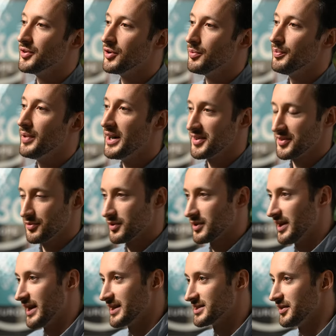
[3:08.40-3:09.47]
your personal
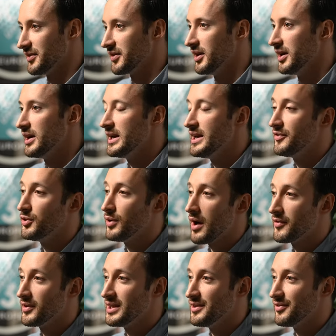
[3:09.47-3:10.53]
connections. If you
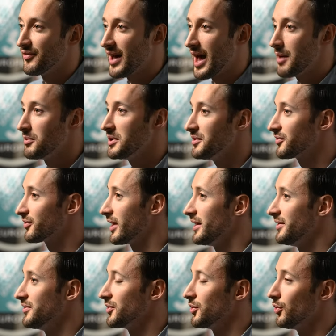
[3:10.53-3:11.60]
have any family, friends,